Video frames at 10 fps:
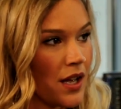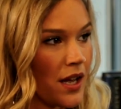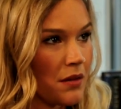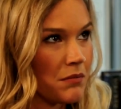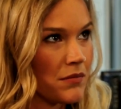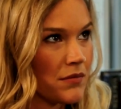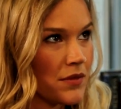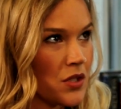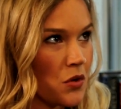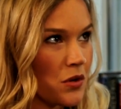um,
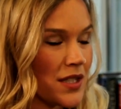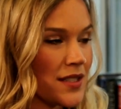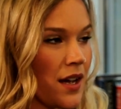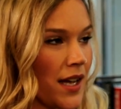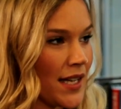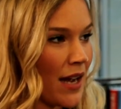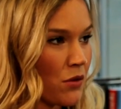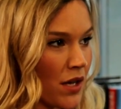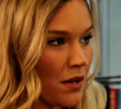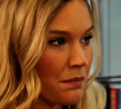your desired
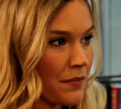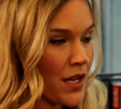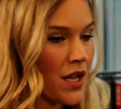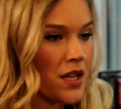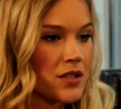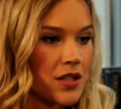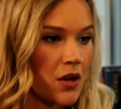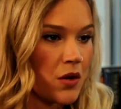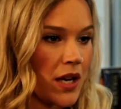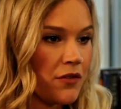outcome. So
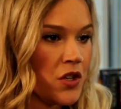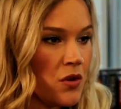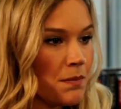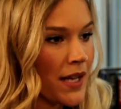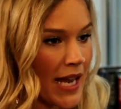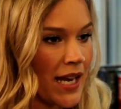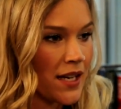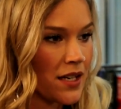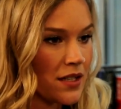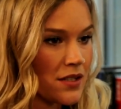if you
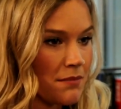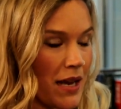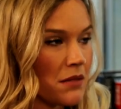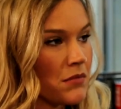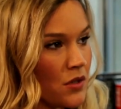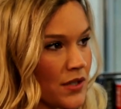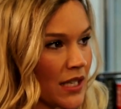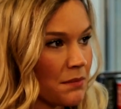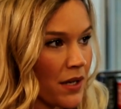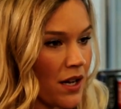begin to make
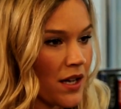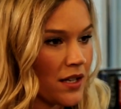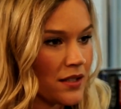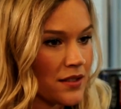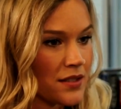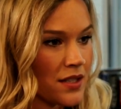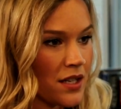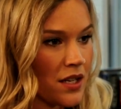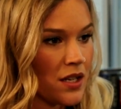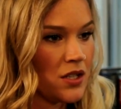music because
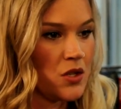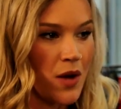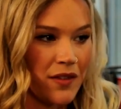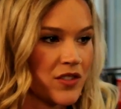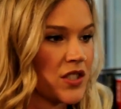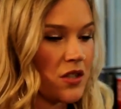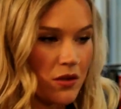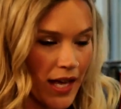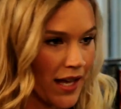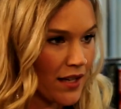you have to do
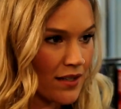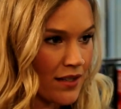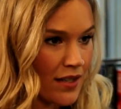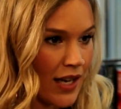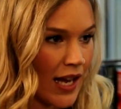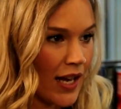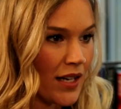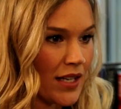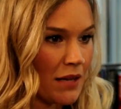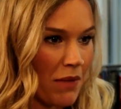that
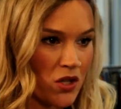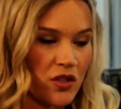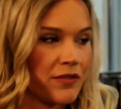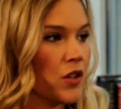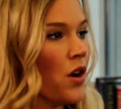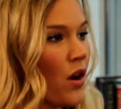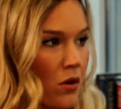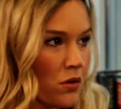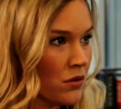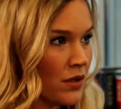and it makes you feel
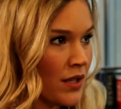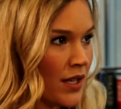whole,